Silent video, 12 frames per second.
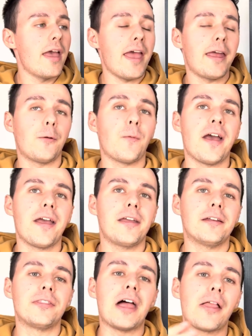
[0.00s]
Anyway,
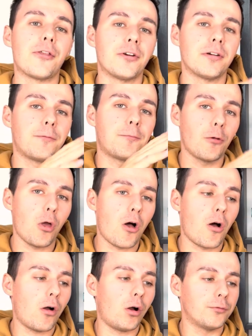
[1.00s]
another
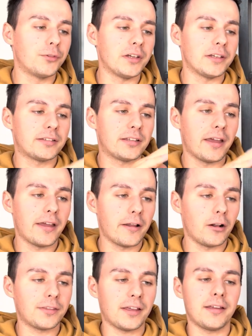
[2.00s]
flaw of this
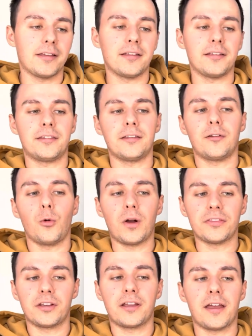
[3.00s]
hilt is,
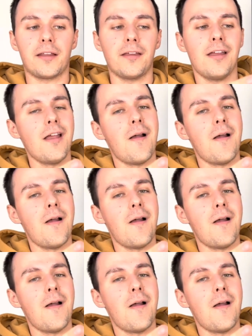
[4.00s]
once again,